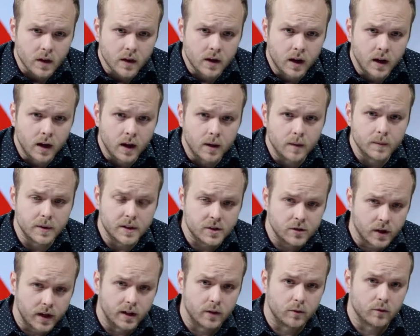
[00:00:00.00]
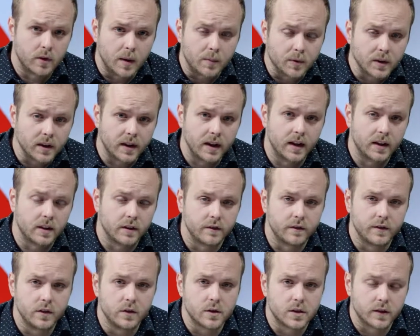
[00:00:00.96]
it's trying to replicate the
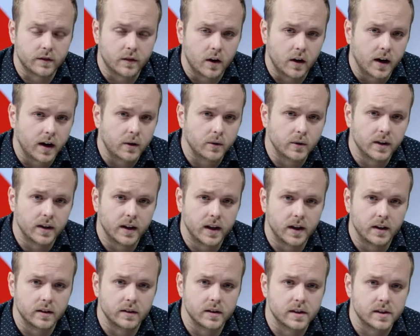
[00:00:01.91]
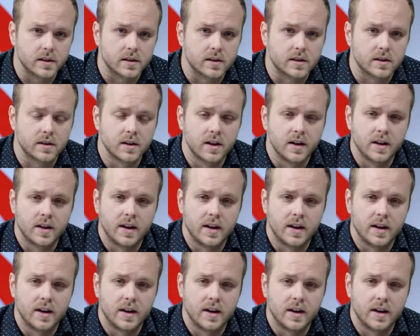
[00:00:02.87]
views of our equity analysts,